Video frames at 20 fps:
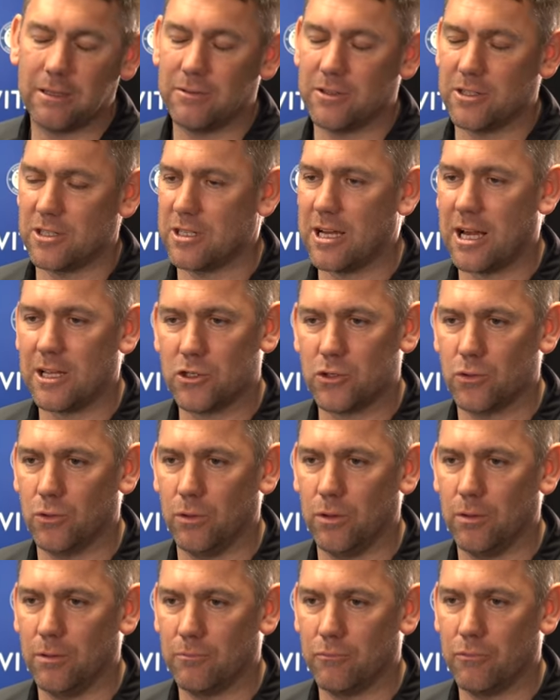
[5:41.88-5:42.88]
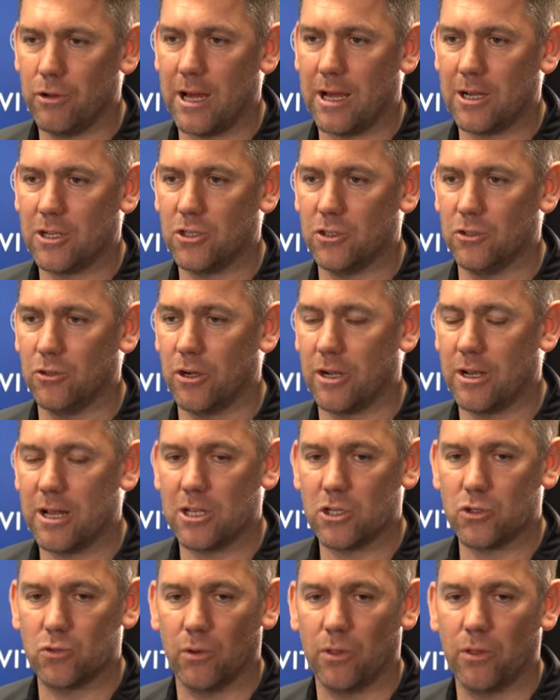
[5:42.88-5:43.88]
There's a natural reaction or a
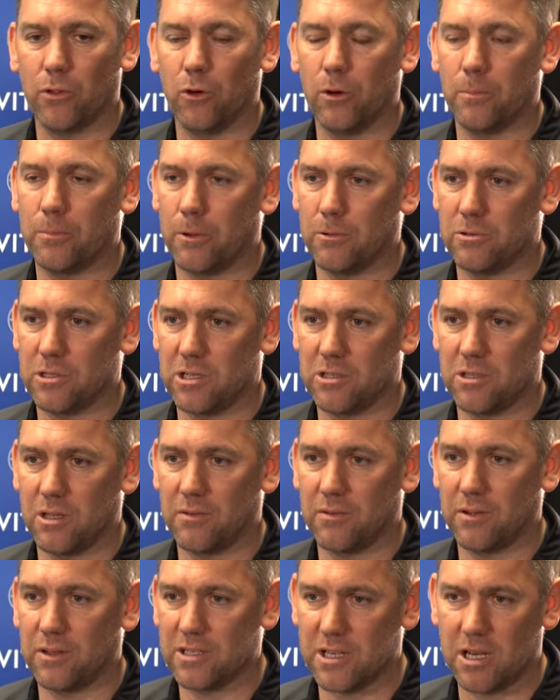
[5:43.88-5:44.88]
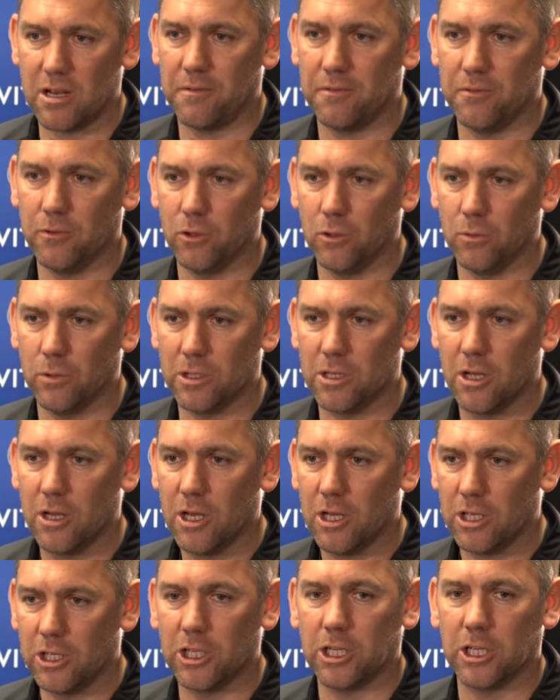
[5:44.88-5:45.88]
natural thought process that if you're centre forward,
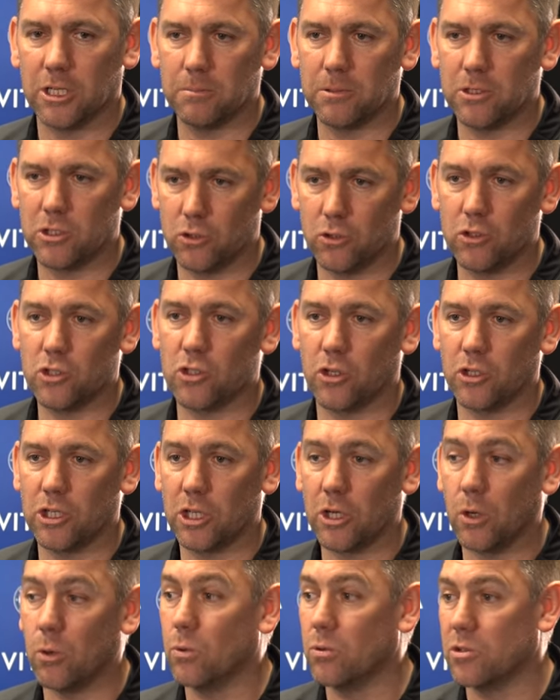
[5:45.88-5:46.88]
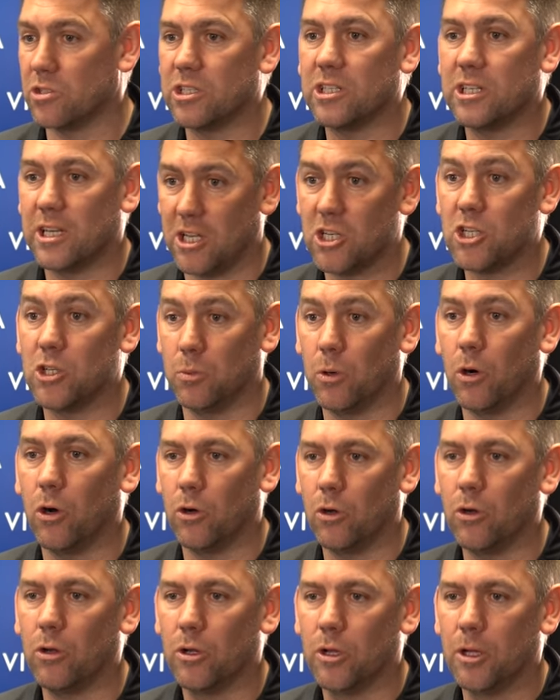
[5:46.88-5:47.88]
you're going to be judged on your goals. Yes, you
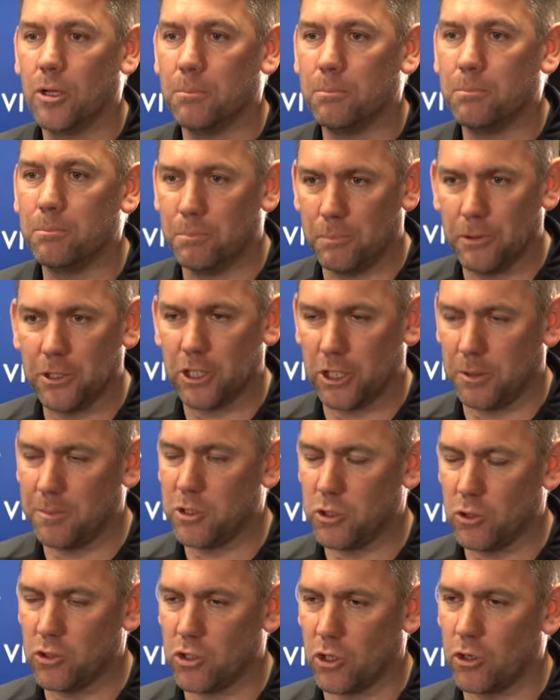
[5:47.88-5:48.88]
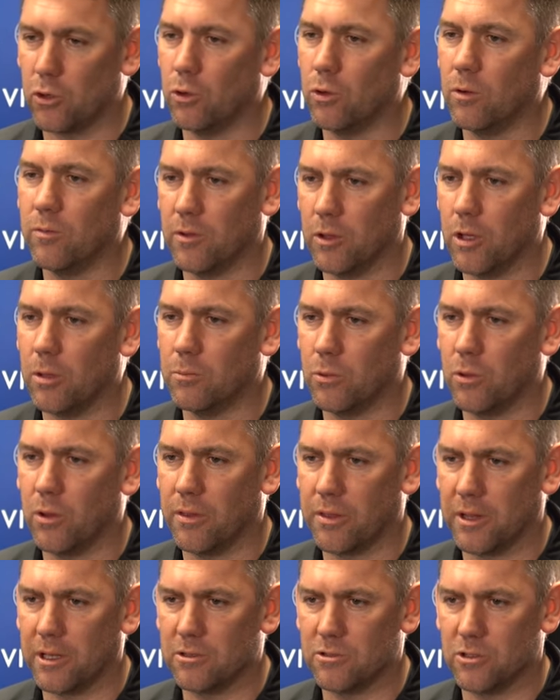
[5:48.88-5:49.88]
are, but you're going to be judged on an awful lot
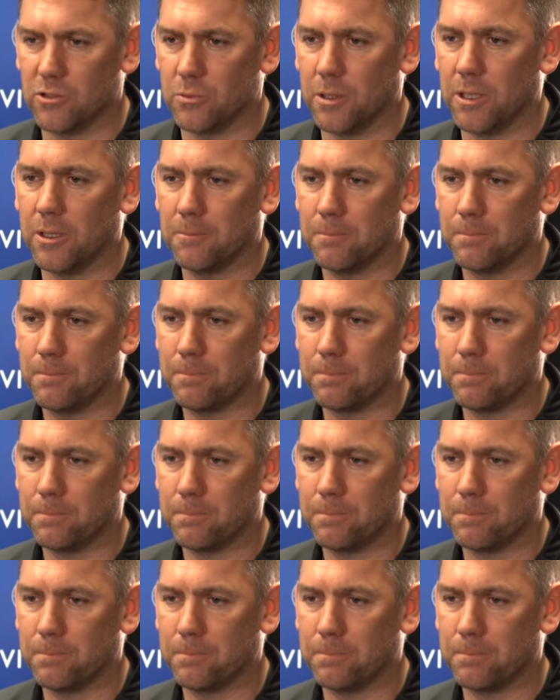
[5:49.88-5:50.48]
more things as well.